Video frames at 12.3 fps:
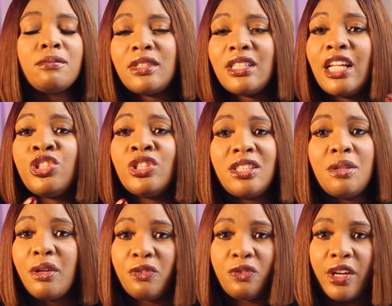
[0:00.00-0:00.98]

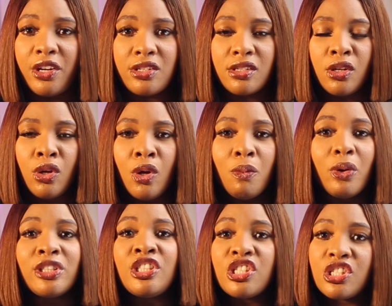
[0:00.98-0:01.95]
legitimate fears,
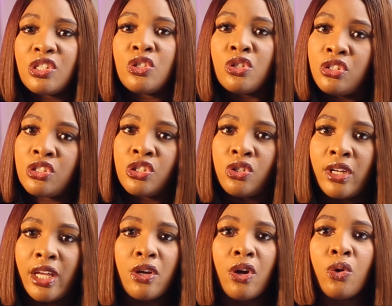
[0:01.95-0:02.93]
but this is the decision
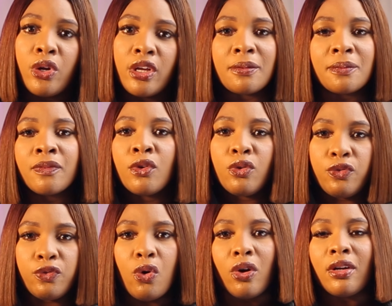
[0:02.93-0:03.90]
that you're going
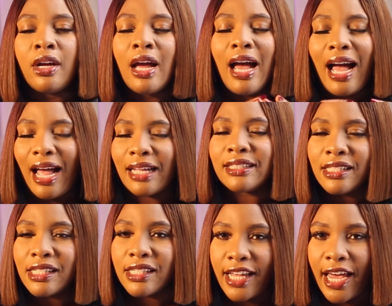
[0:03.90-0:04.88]
for at
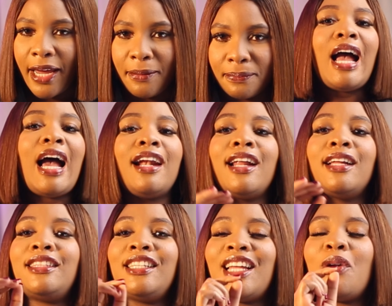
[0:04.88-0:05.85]
this time.
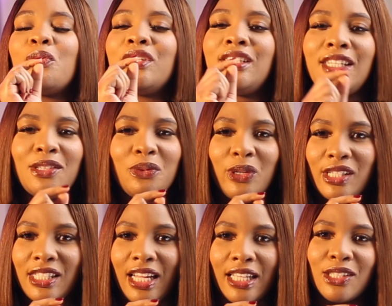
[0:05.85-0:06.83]
Another thing that we did
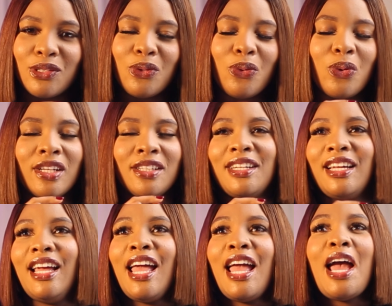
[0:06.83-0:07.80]
was that
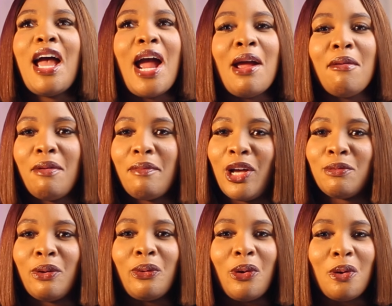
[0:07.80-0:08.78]
when I remember my
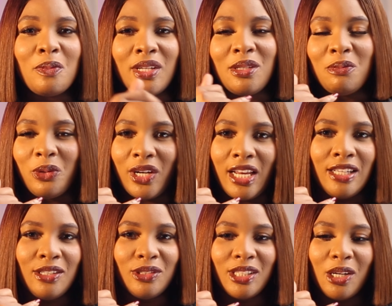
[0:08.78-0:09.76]
husband would call me in the morning
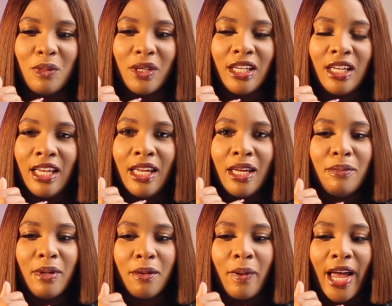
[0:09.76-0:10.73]
and he'd tell me,
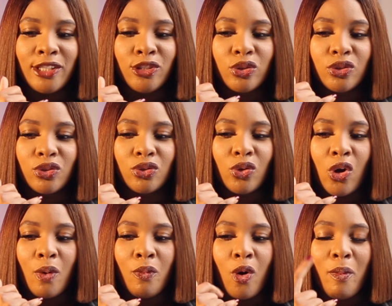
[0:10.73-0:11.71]
babe, I just
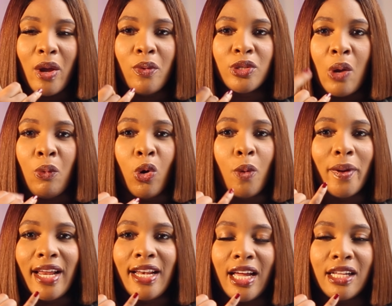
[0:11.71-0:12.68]
on my way I woke up
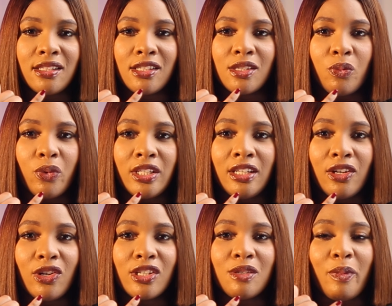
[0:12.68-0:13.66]
earlier this morning
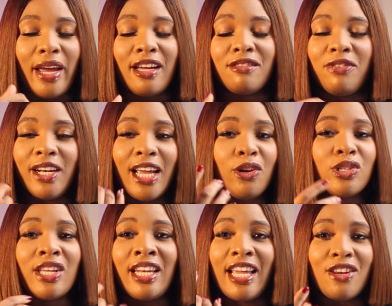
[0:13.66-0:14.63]
because my father-in-law is
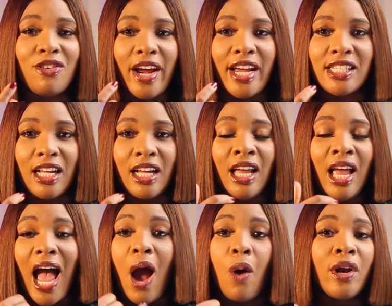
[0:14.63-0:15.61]
an early riser.
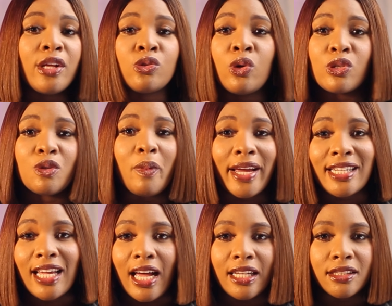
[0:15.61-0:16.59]
I went to talk to my
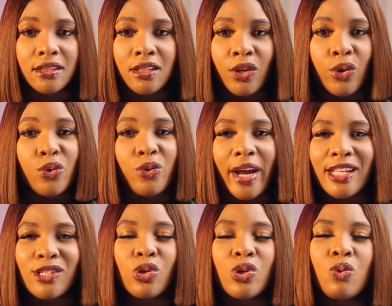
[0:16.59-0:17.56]
dad,
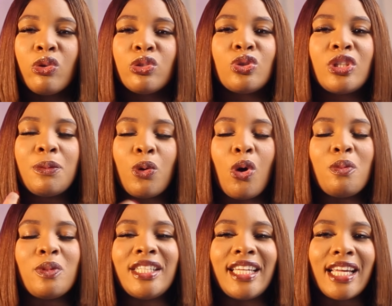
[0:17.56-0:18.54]
right? So you want to keep
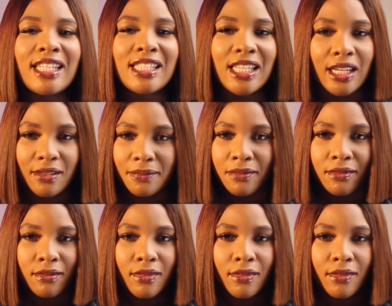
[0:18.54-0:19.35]
communicating.